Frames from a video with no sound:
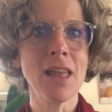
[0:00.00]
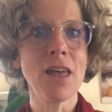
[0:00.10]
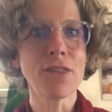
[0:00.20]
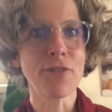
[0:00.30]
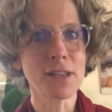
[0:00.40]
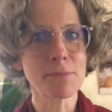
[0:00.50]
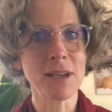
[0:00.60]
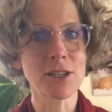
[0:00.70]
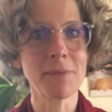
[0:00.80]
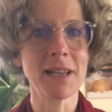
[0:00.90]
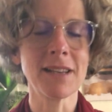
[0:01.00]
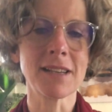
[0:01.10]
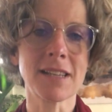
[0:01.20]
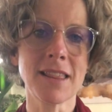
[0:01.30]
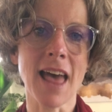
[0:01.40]
The first
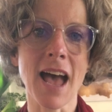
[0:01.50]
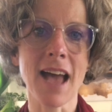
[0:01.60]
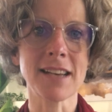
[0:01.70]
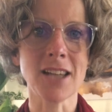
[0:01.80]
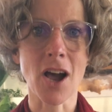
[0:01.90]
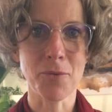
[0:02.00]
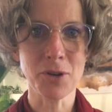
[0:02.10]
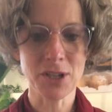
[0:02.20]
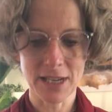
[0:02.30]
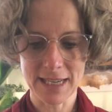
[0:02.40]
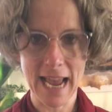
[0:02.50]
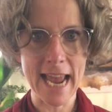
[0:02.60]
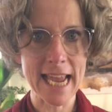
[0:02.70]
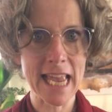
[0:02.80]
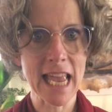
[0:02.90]
measurement that I want you to
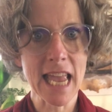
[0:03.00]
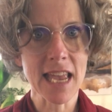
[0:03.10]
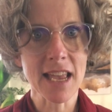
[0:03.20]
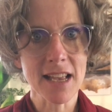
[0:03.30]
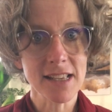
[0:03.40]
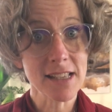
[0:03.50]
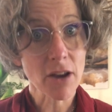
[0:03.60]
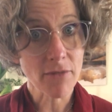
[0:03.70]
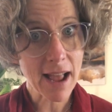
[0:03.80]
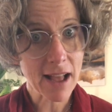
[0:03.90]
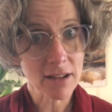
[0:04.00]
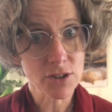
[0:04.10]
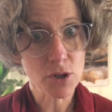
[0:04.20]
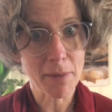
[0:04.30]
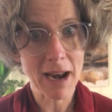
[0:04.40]
take is
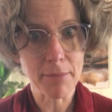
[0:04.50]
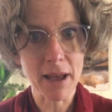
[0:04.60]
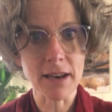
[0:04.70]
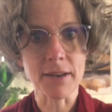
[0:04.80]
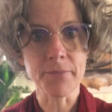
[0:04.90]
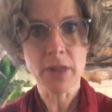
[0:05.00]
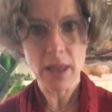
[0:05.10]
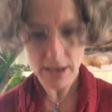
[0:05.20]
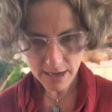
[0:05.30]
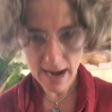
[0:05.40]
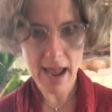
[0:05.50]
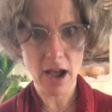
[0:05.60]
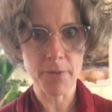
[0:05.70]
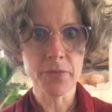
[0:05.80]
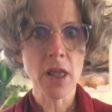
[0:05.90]
around your belly button.
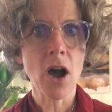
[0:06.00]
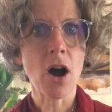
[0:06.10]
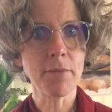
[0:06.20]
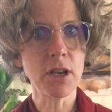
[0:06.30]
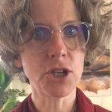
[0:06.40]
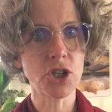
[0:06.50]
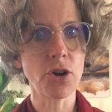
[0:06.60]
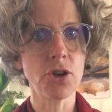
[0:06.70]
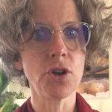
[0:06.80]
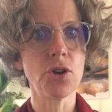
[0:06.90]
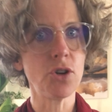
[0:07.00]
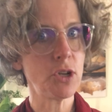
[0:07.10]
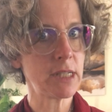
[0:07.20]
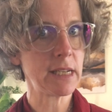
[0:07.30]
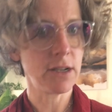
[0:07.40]
Now, I'm going to show you
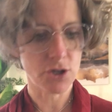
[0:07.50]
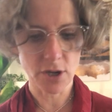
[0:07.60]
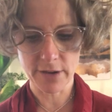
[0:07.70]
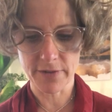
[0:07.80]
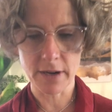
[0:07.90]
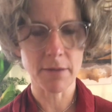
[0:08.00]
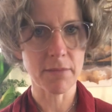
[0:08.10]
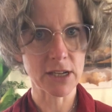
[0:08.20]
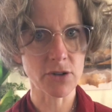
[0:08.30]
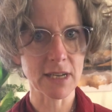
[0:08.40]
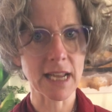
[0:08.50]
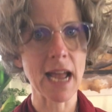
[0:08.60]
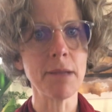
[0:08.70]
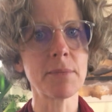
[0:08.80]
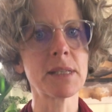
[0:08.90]
using two different measuring
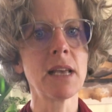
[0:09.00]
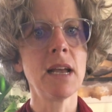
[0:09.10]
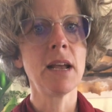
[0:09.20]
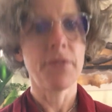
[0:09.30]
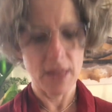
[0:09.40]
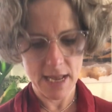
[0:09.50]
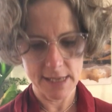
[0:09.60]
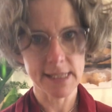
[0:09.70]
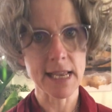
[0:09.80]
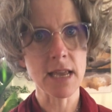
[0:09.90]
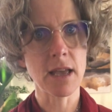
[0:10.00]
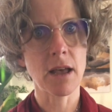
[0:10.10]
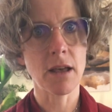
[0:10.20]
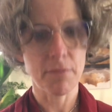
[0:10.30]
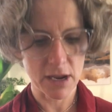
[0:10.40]
tapes. These
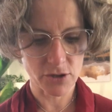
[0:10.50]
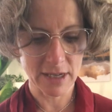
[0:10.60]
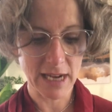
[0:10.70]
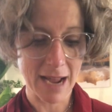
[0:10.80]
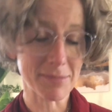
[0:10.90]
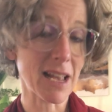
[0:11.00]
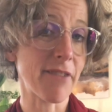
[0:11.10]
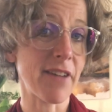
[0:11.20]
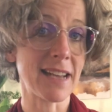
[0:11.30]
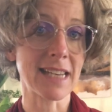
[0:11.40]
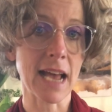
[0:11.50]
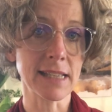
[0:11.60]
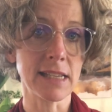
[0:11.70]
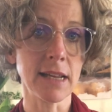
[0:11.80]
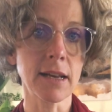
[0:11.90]
Seeker measuring tapes are
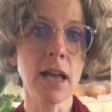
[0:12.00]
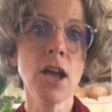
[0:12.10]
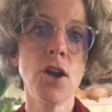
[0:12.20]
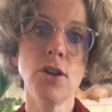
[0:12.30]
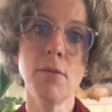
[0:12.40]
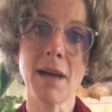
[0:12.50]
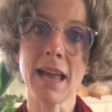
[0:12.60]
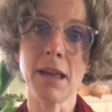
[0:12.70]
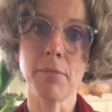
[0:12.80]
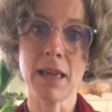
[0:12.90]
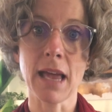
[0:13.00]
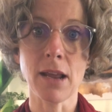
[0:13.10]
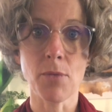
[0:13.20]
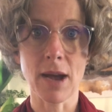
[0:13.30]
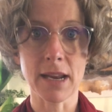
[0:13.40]
fantastic. You may be
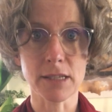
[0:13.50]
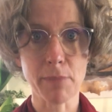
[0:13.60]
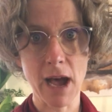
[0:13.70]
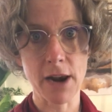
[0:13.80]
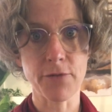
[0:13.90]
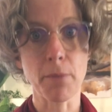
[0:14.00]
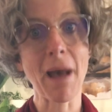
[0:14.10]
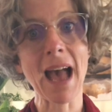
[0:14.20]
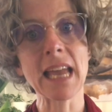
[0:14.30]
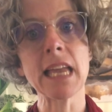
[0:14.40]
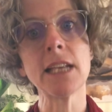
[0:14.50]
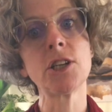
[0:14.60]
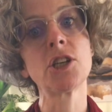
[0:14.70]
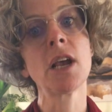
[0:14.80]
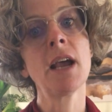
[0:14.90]
getting one as part of your package.